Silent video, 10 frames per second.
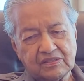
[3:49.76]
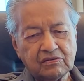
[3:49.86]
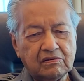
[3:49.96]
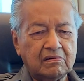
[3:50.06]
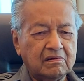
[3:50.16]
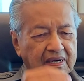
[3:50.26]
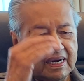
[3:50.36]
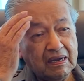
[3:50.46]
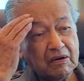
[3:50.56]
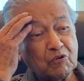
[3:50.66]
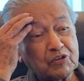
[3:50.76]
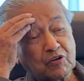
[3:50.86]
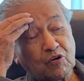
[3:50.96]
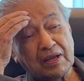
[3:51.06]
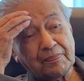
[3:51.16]
So I was
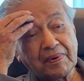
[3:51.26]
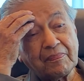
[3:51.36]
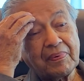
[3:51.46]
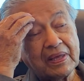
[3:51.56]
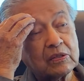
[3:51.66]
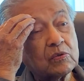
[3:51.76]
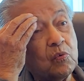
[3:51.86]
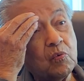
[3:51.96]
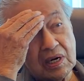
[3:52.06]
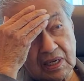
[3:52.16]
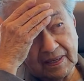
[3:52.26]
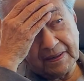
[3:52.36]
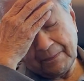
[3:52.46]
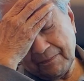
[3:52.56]
quite prepared to work